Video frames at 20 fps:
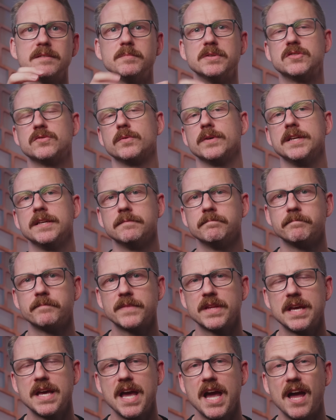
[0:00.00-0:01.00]
in
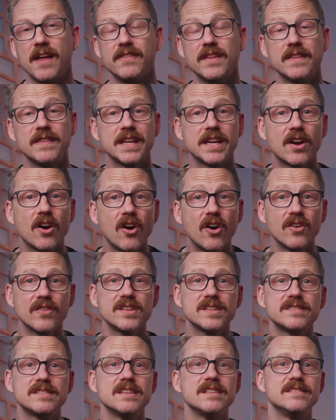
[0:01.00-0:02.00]
between, and then they call
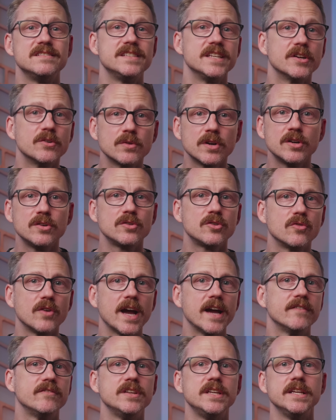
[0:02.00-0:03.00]
this
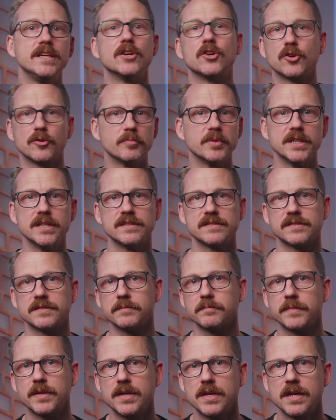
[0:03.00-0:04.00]
zero-gravity
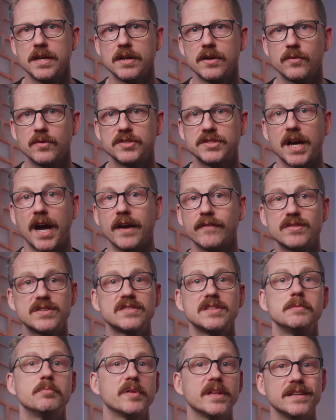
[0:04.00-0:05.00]
urbanism, which
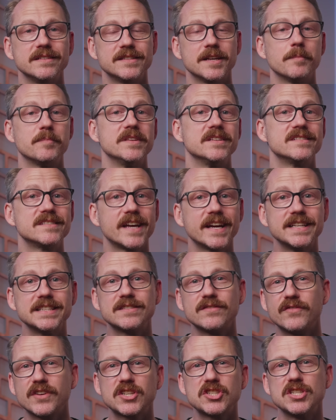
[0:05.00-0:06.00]
obviously plays up the
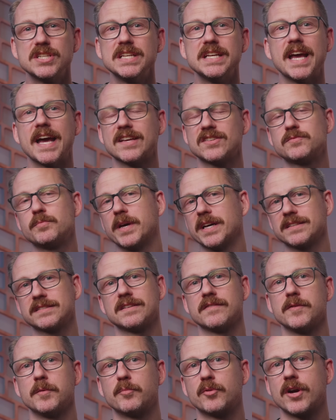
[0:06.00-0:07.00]
science fiction-y aspects
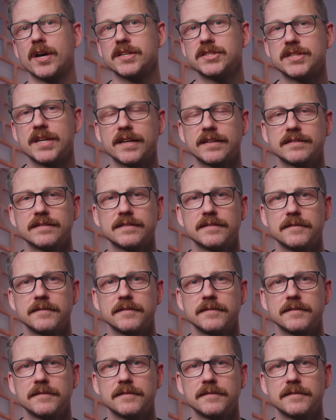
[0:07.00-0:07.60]
of the project.